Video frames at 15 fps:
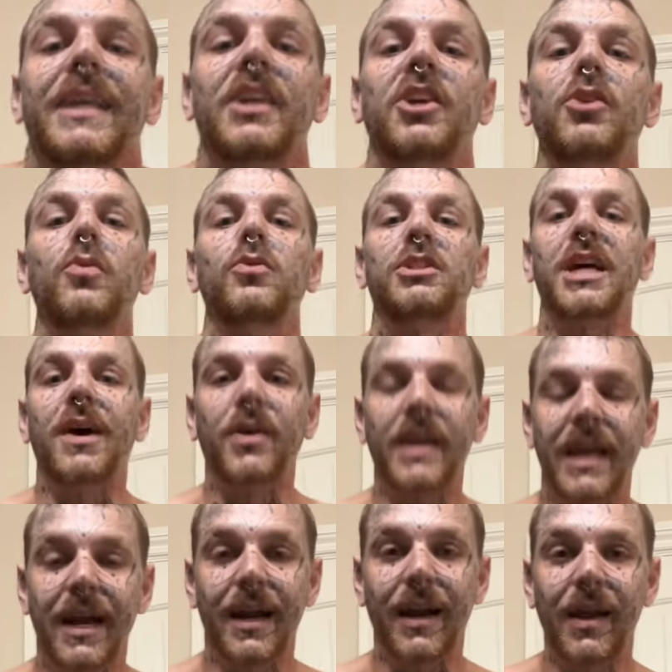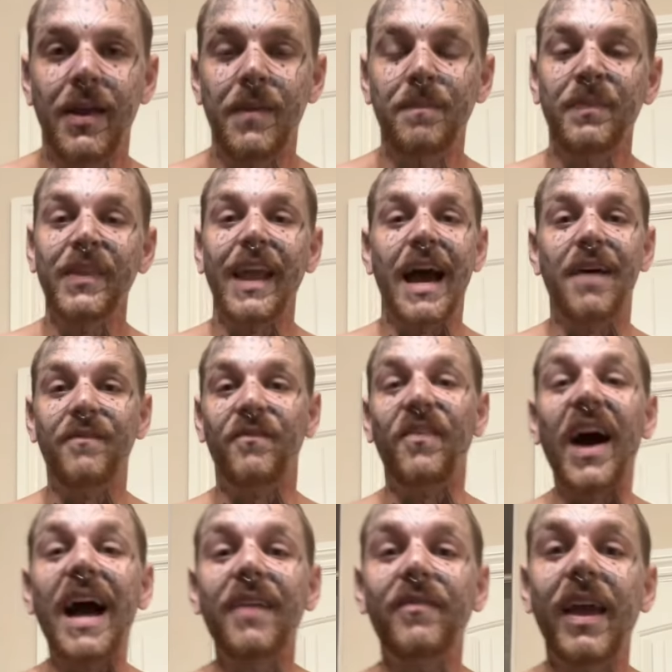huge out here. I'm
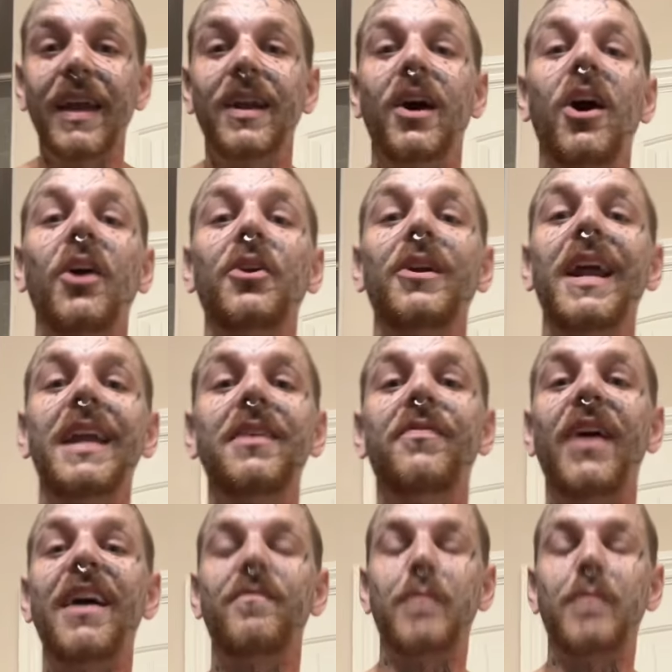5'8", 185